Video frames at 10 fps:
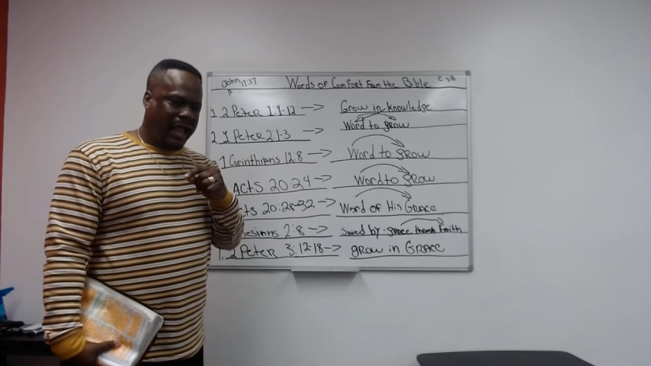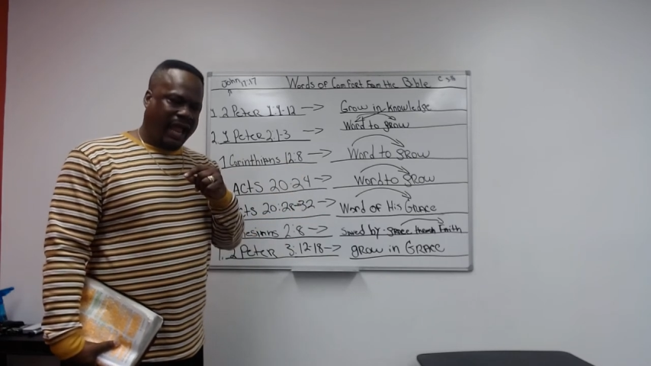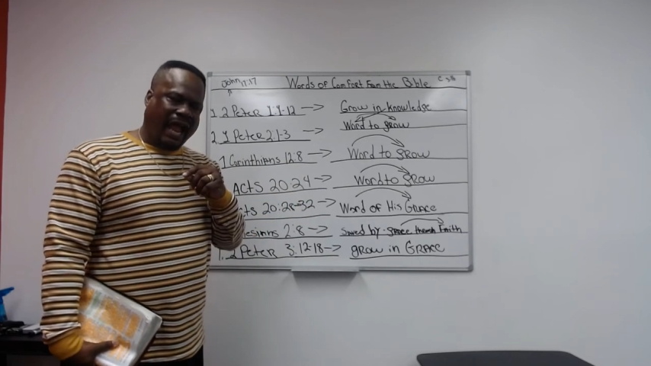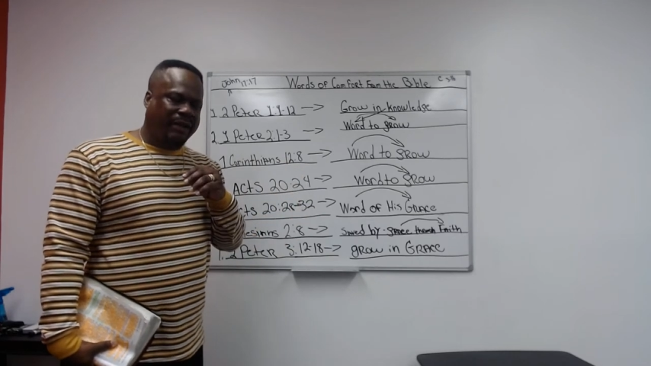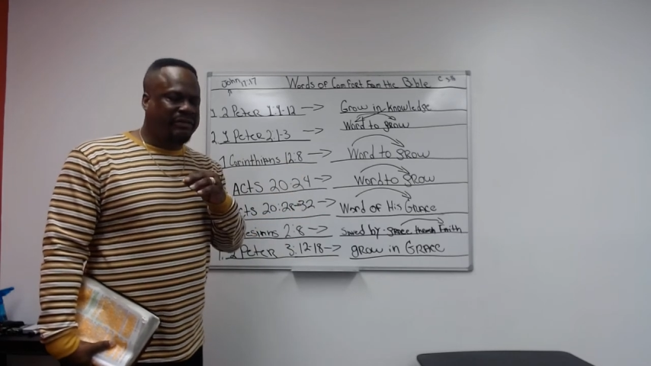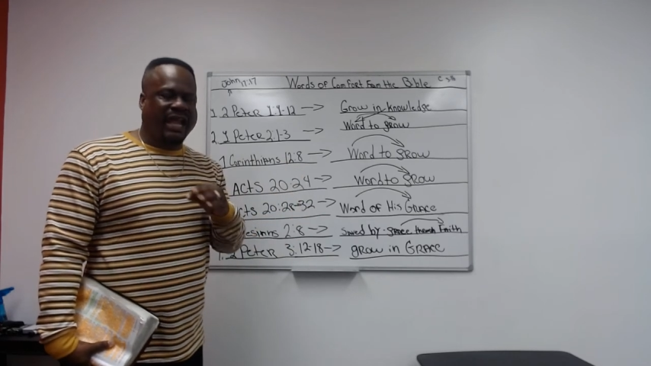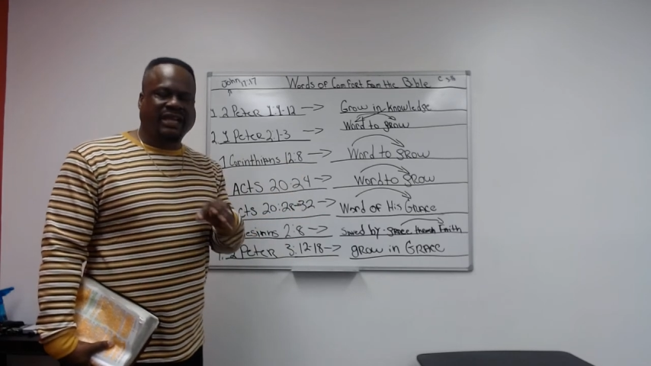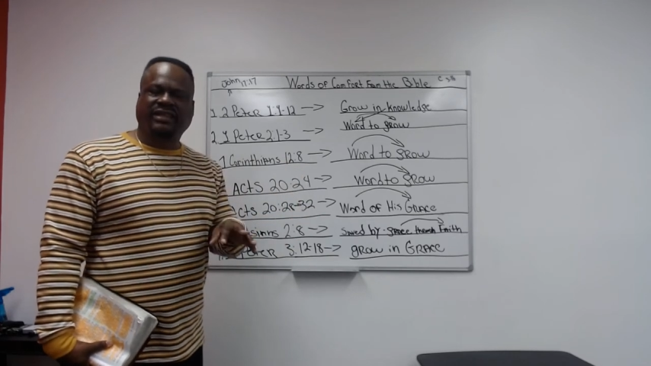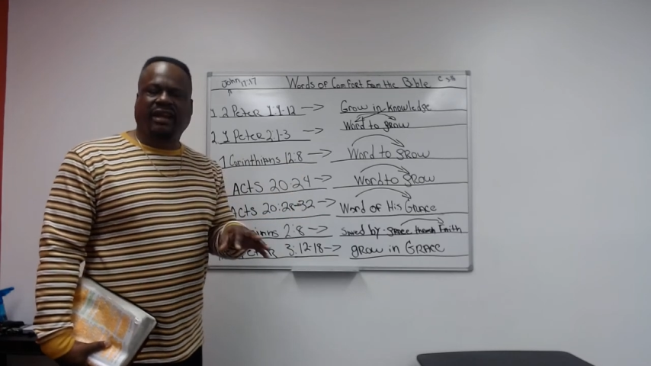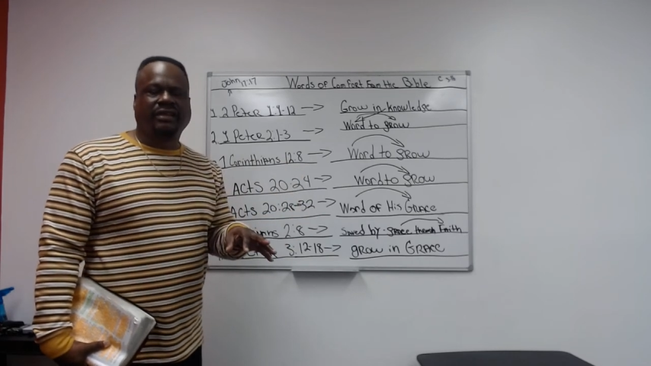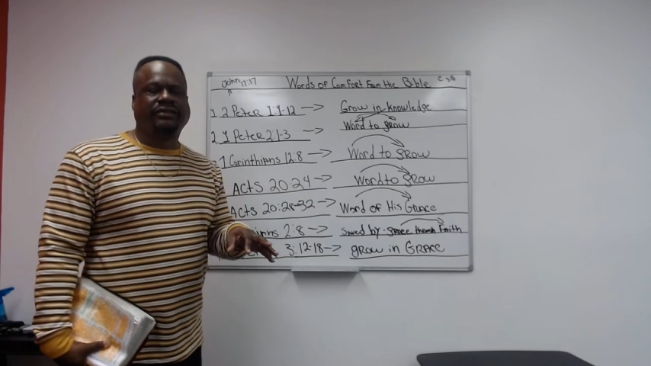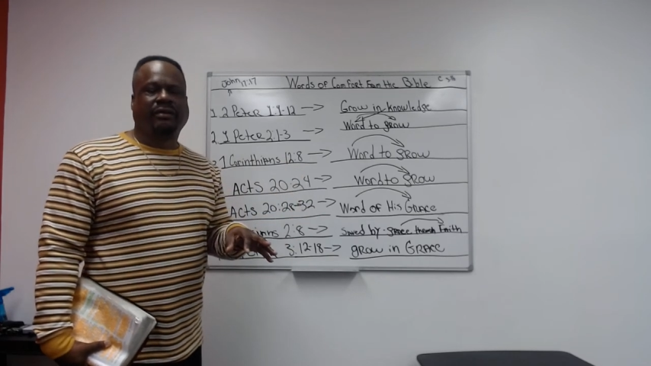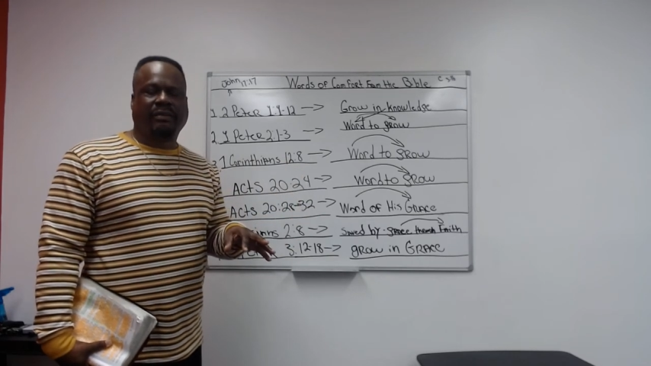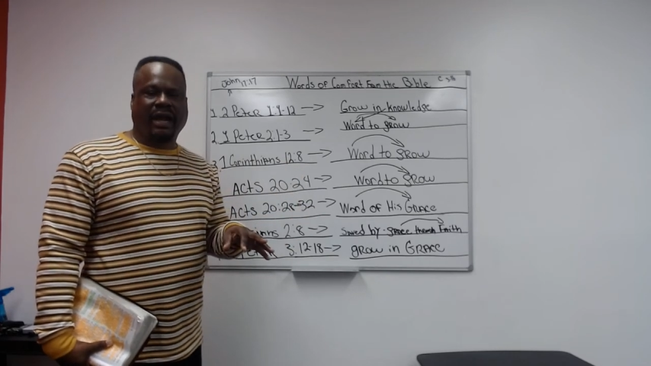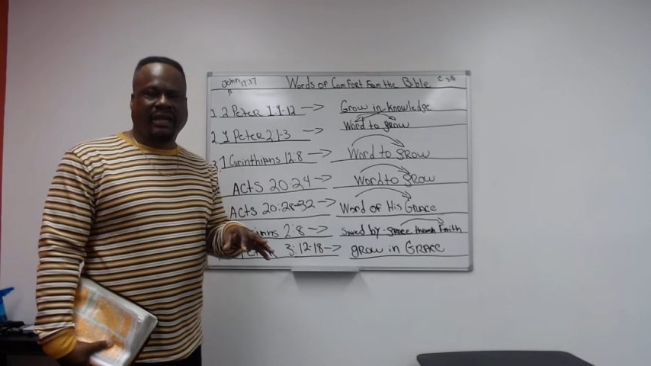I can't judge
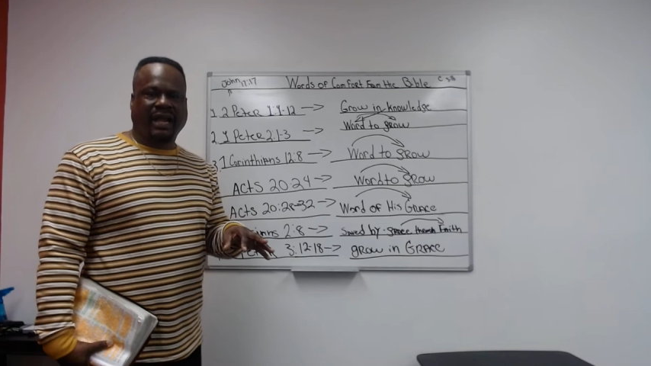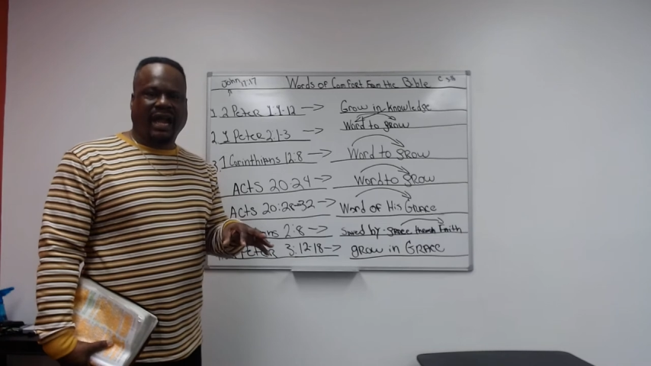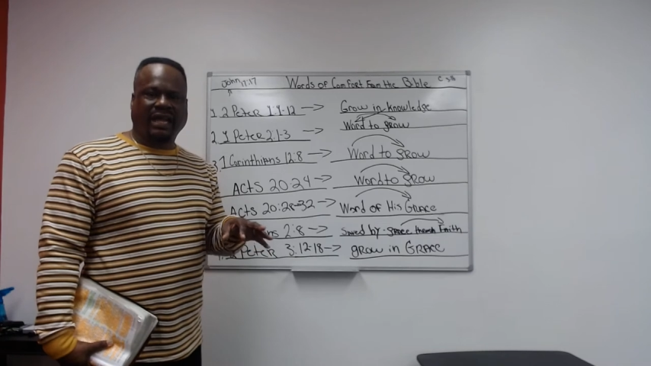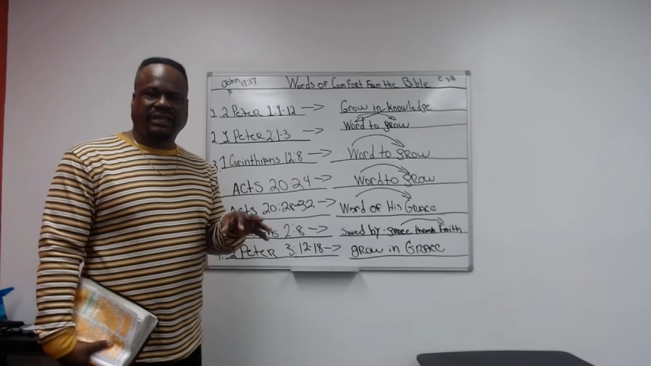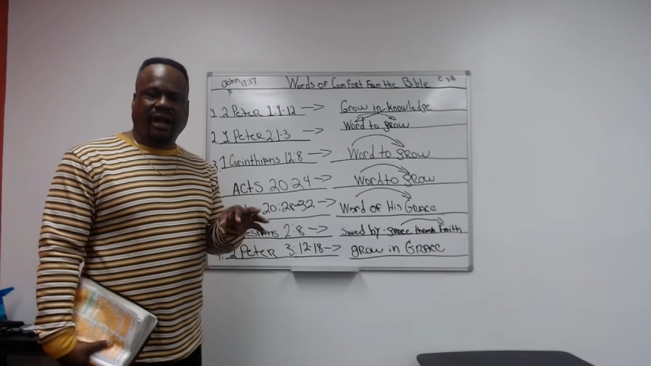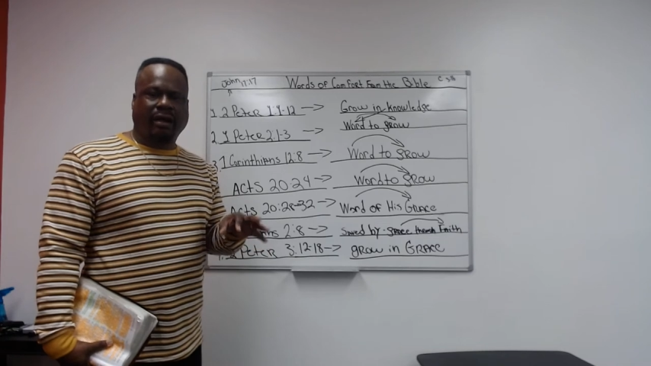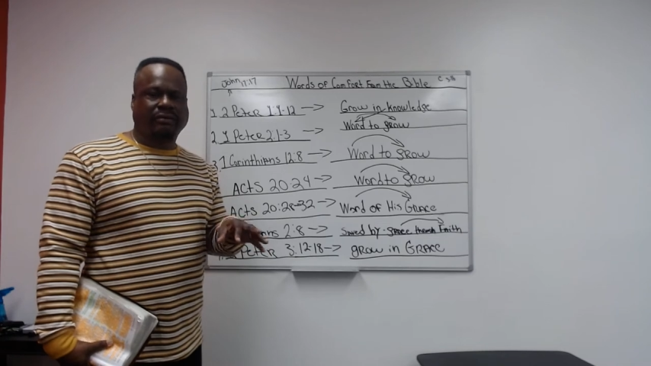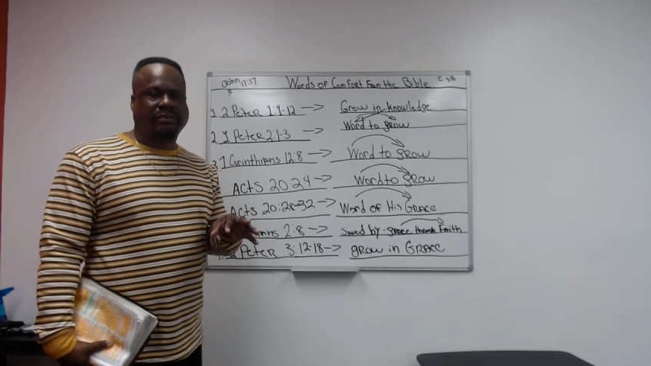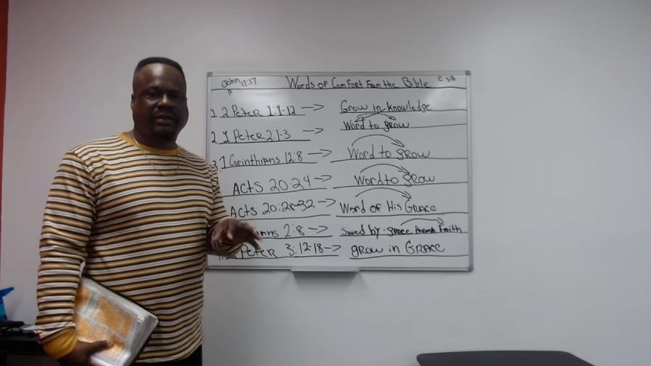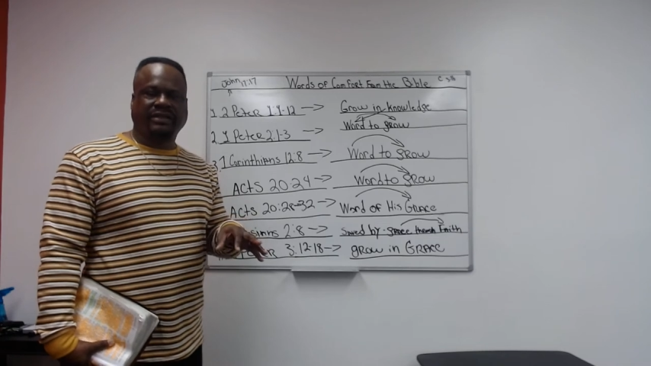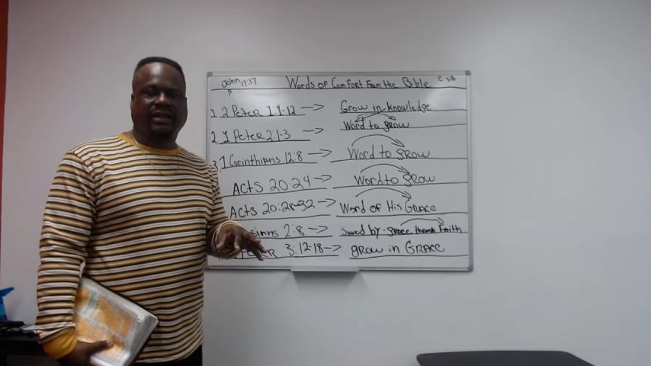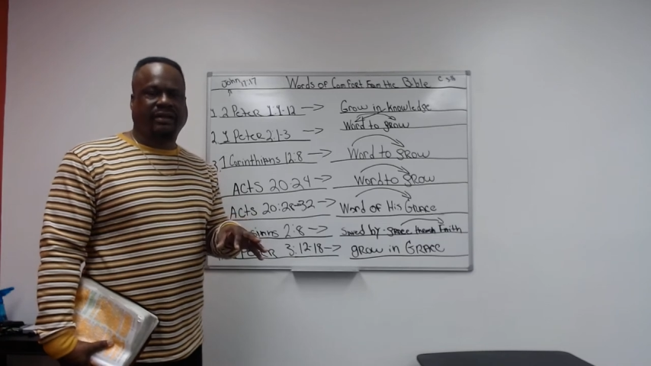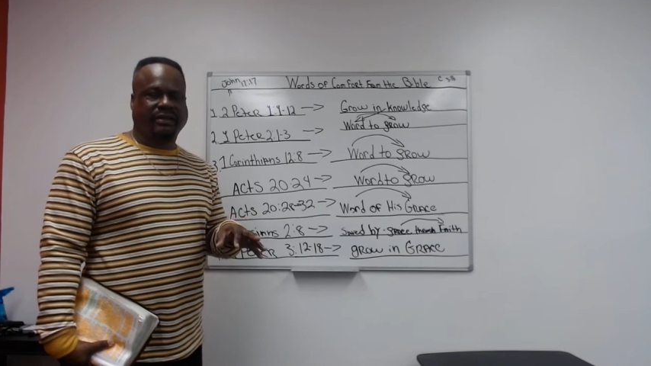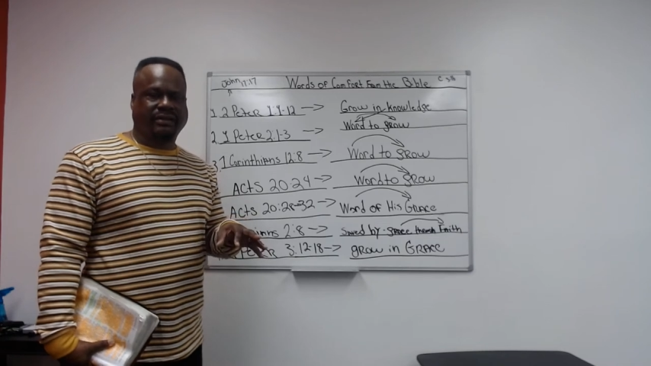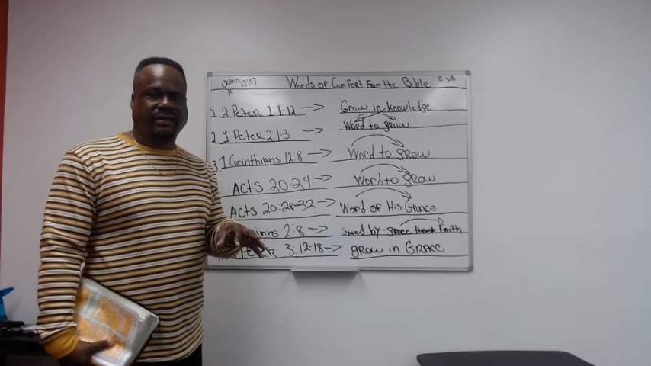nobody. God's the ultimate
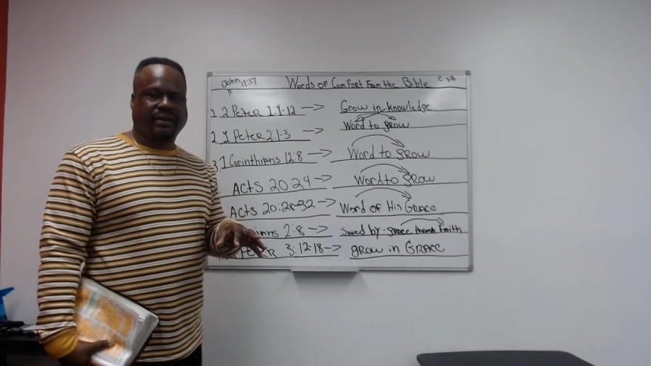judge.